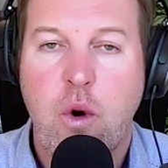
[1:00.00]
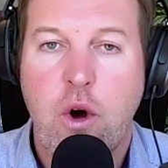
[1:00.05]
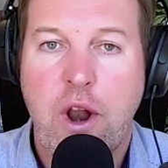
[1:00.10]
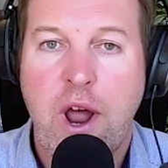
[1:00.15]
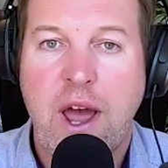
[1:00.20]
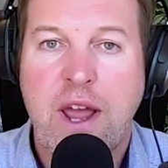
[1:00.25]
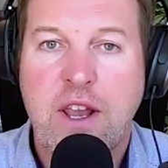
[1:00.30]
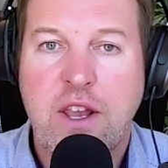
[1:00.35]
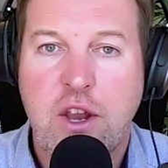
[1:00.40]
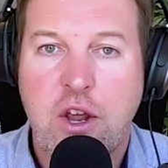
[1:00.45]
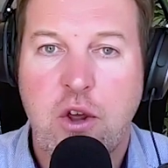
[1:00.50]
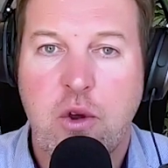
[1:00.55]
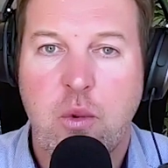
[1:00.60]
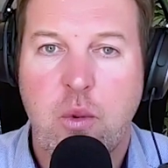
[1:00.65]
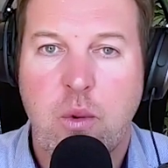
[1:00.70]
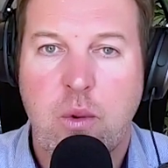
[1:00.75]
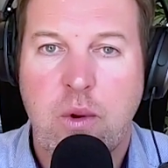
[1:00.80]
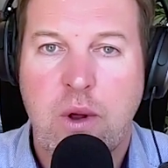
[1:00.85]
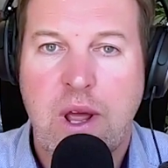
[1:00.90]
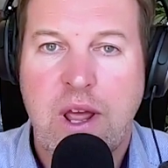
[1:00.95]
what I do.
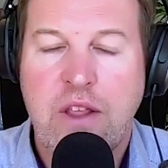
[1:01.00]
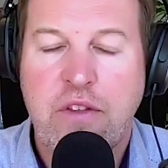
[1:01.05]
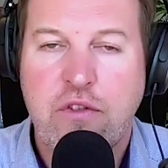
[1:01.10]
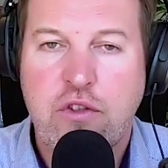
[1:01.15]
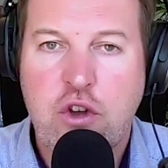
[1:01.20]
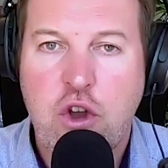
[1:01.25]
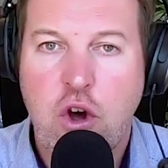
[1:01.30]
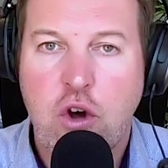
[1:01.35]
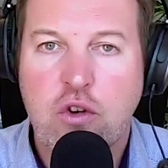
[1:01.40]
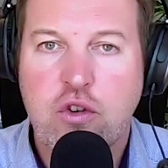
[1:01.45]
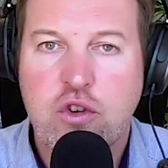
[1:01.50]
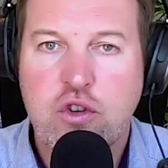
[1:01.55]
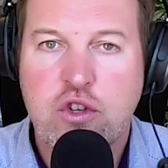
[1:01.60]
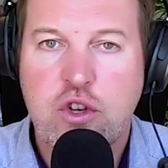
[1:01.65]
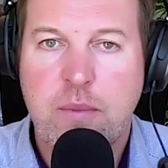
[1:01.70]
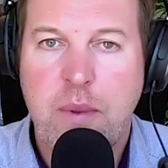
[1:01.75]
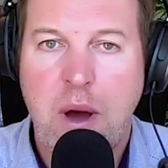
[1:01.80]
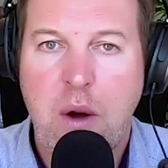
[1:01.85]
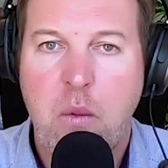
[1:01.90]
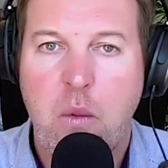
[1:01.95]
It's not just
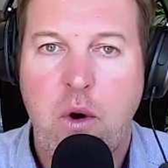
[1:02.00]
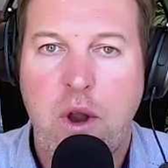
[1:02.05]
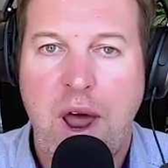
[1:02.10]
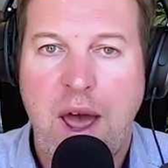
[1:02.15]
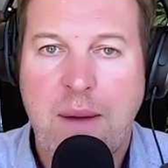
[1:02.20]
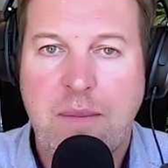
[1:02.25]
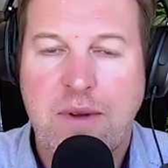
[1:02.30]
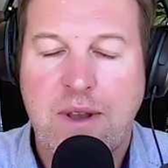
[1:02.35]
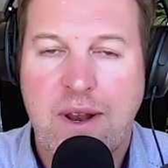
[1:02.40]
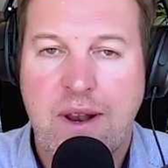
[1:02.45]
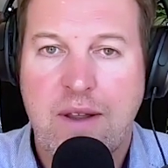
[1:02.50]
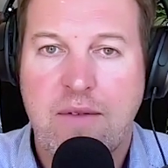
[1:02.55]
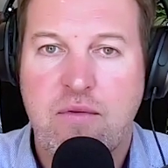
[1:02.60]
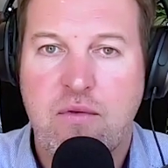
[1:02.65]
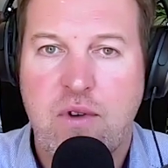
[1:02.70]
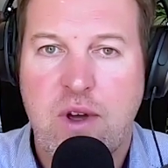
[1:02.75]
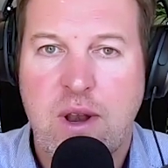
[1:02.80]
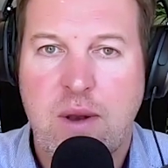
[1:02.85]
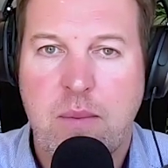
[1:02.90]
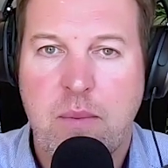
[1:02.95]
about what I'm
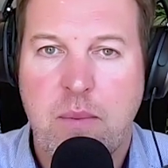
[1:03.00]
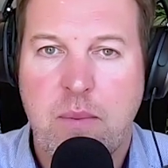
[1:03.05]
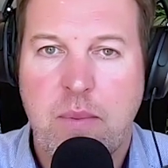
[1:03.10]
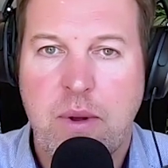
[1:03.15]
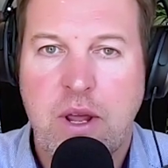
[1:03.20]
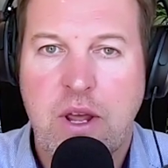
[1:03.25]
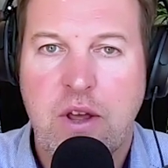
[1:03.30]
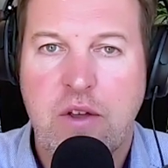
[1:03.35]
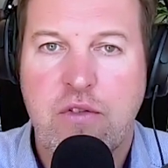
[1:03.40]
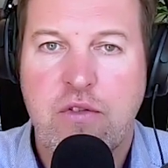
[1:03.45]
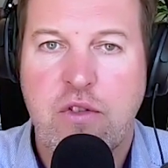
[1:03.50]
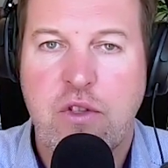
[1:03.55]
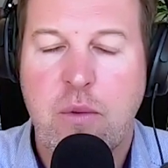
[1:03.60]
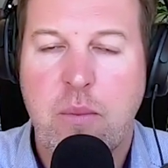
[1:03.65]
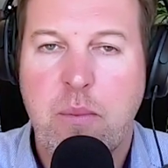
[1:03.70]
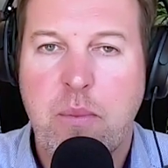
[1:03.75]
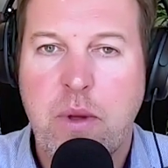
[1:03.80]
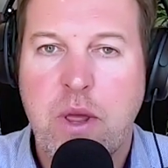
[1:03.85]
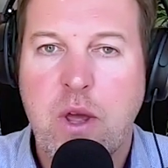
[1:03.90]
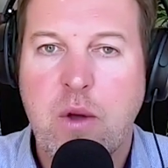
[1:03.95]
delivering, because the
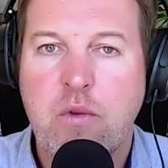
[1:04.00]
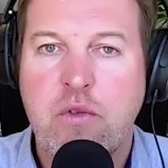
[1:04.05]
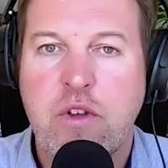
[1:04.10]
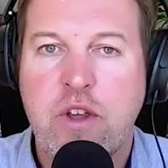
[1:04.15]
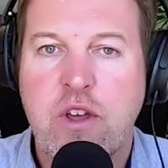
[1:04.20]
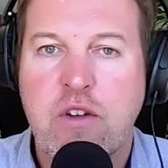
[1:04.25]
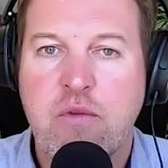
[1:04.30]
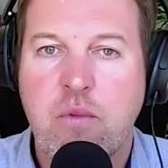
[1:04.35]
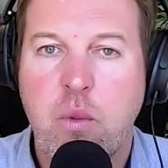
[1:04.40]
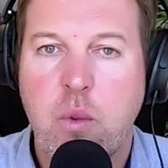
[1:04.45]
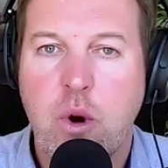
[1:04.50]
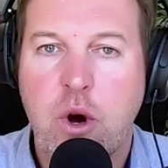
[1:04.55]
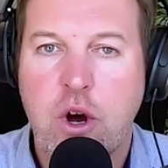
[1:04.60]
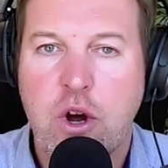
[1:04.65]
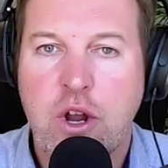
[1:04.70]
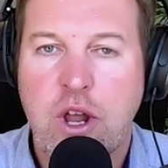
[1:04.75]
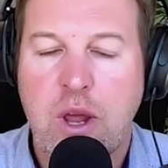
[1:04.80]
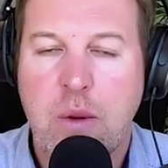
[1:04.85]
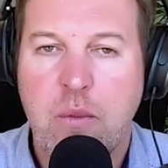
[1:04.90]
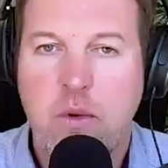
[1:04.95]
beauty of
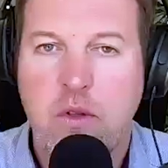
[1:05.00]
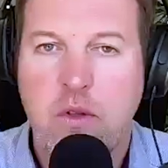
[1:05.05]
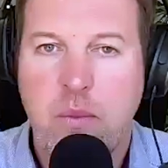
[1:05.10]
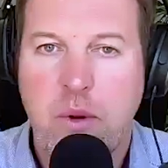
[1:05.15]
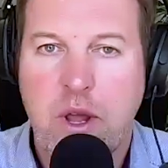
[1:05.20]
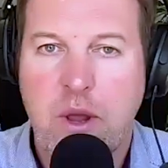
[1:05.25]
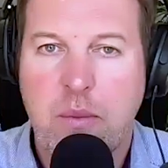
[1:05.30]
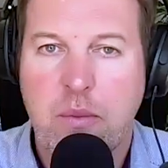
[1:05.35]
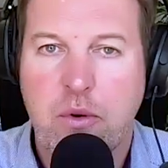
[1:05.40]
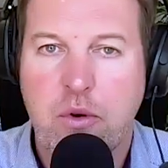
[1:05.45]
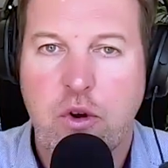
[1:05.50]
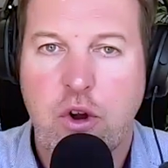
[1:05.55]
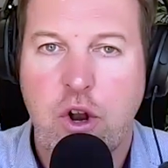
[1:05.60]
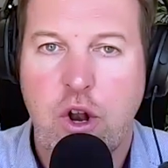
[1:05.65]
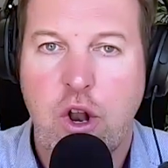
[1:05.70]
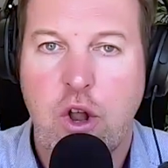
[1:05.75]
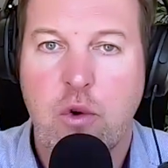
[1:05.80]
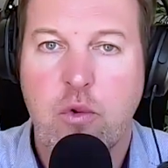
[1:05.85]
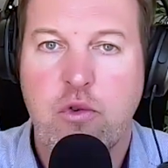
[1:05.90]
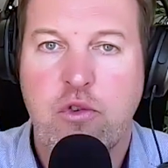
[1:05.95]
working with people
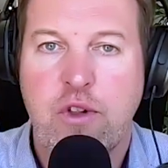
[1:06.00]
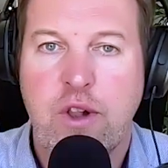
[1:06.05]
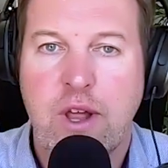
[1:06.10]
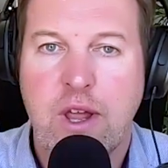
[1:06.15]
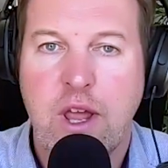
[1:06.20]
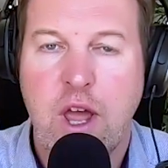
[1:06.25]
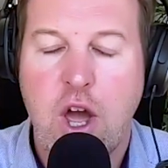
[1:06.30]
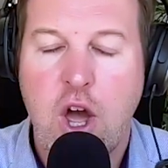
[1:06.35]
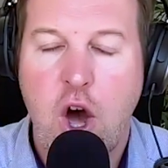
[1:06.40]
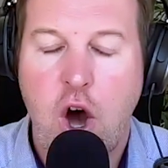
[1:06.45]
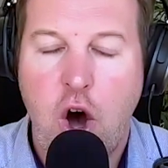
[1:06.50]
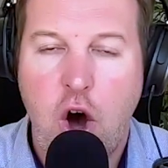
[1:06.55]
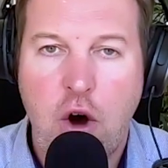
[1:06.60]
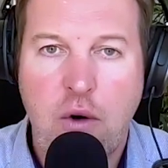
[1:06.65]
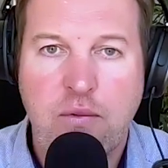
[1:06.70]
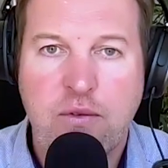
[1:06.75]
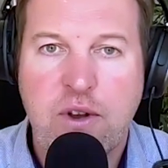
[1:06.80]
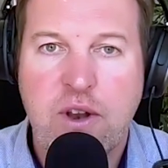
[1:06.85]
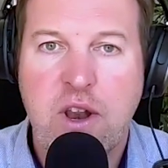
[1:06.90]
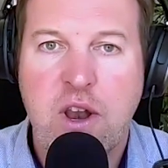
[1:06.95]
closely,
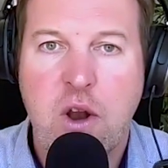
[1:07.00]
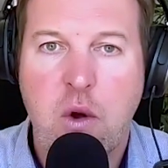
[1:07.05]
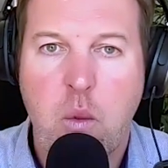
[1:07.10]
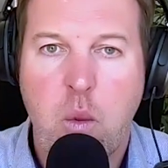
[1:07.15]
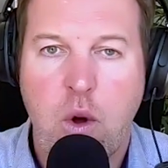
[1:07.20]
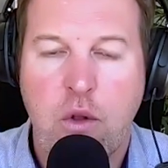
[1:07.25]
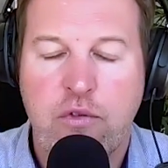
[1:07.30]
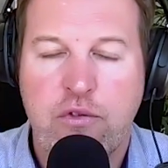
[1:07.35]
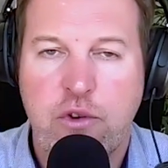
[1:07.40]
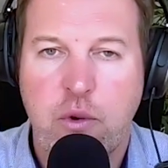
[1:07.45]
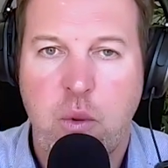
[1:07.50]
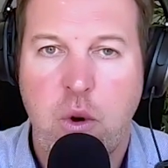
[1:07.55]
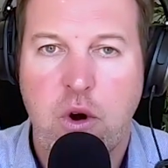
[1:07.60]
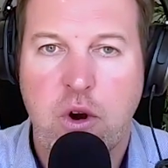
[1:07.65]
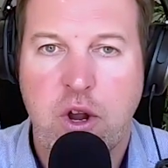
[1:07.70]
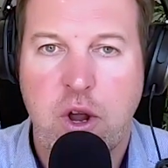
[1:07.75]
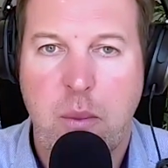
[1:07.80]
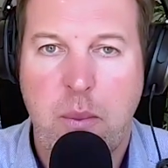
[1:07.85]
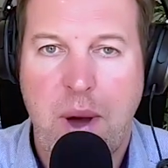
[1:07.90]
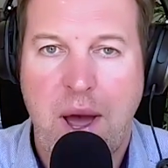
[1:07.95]
often in a
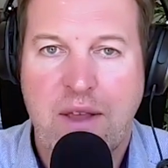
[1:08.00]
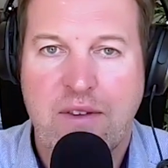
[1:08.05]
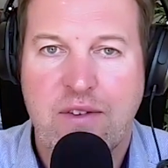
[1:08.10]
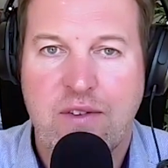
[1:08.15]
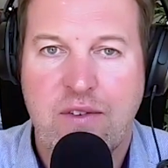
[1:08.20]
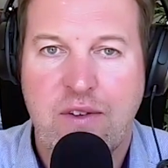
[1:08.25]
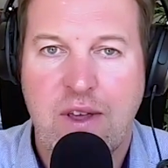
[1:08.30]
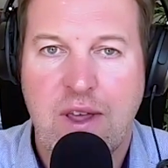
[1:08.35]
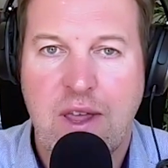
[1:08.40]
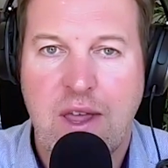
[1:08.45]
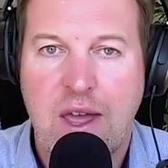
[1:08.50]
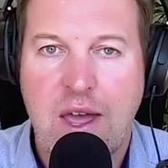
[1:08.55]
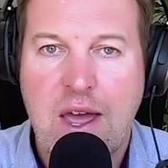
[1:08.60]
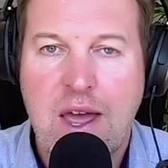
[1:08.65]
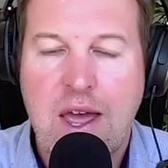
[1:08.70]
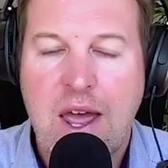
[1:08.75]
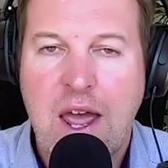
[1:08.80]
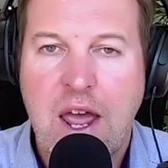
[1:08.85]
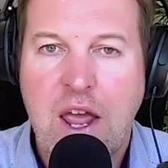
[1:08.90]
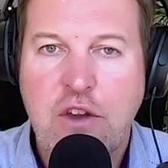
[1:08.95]
one-to-one capacity,
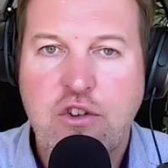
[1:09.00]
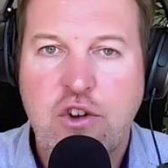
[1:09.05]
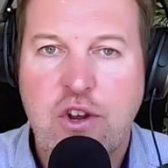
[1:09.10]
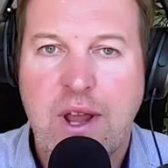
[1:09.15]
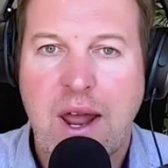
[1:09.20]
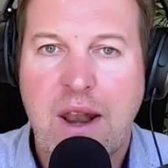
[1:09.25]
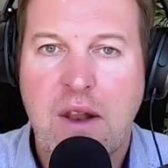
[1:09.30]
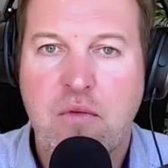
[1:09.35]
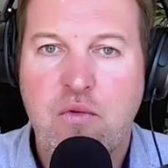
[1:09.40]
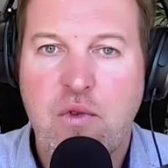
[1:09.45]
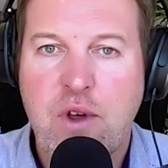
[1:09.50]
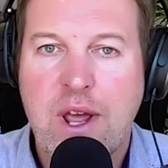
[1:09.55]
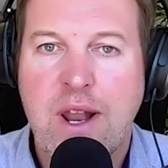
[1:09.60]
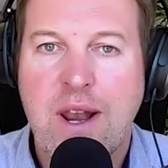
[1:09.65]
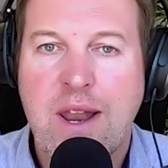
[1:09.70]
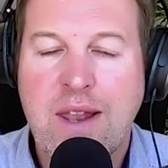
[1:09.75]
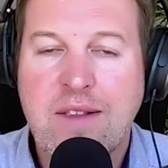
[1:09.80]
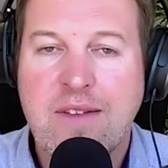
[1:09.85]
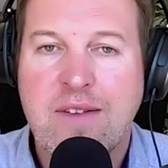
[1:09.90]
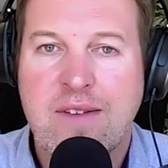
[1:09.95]
is you get a
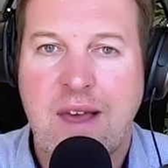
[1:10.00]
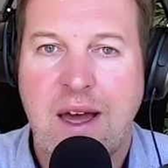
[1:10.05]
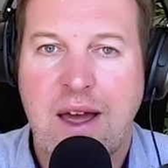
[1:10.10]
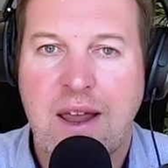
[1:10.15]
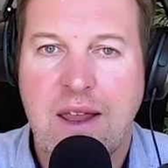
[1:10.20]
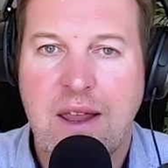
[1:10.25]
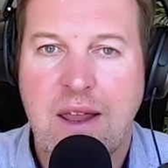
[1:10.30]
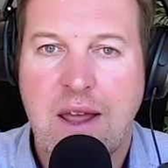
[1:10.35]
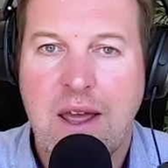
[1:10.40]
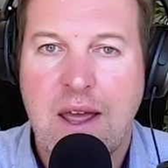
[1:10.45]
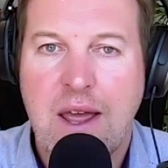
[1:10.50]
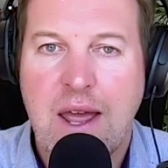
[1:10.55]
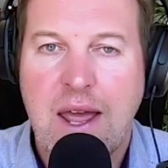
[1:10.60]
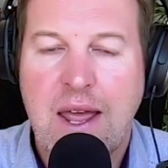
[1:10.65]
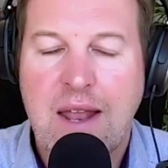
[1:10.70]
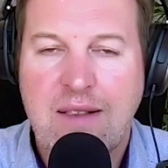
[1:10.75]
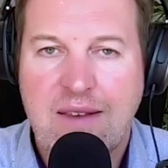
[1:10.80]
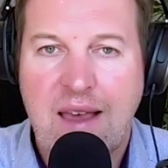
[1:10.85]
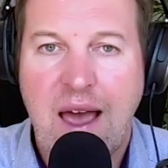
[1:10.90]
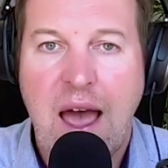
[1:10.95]
real insight
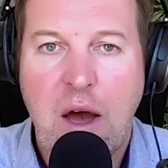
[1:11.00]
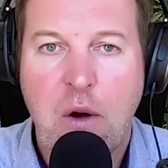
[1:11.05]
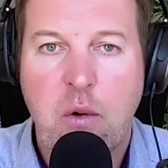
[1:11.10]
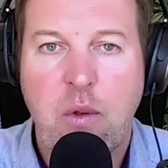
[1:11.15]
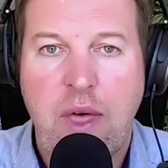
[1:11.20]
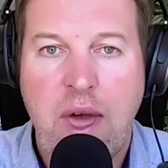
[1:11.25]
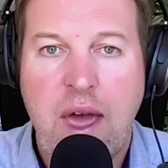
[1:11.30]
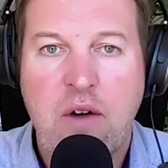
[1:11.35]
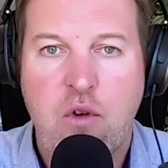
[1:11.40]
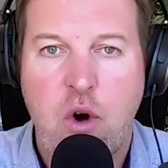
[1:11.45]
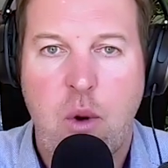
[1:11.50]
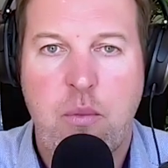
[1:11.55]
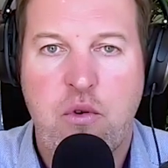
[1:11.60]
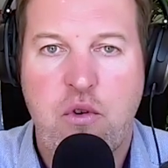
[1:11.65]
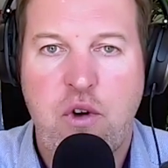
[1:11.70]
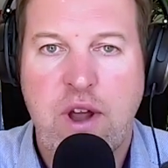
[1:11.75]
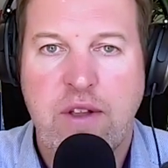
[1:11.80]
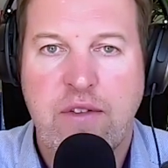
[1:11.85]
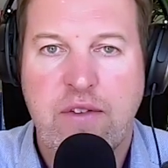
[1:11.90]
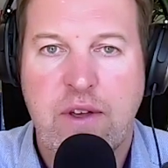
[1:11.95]
into how they're
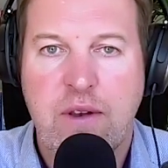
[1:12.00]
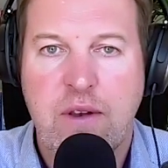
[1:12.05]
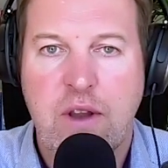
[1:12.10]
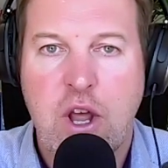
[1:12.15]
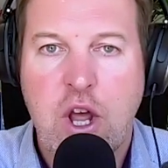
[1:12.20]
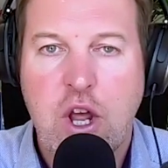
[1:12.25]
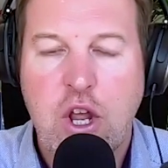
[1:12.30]
operating.